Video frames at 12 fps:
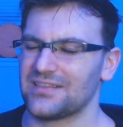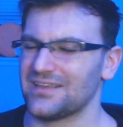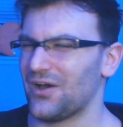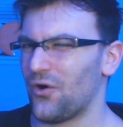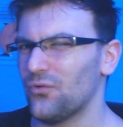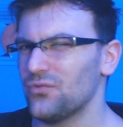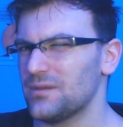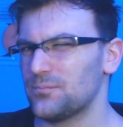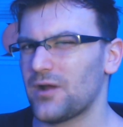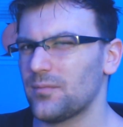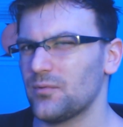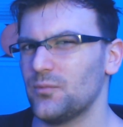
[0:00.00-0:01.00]
The only
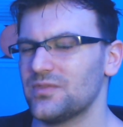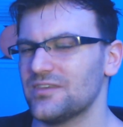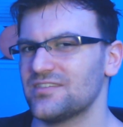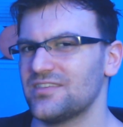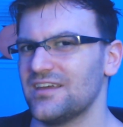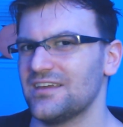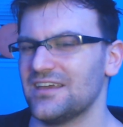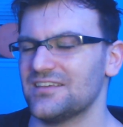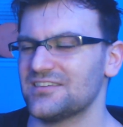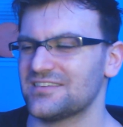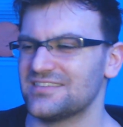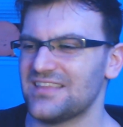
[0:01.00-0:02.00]
problem with this thing is
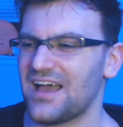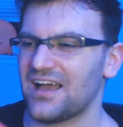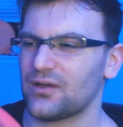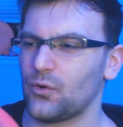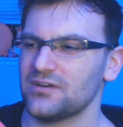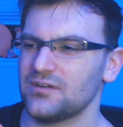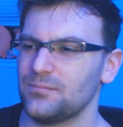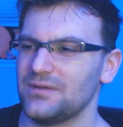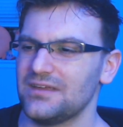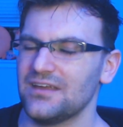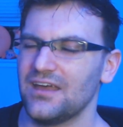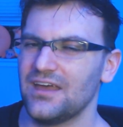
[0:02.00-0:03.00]
it's not going to
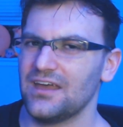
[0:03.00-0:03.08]
be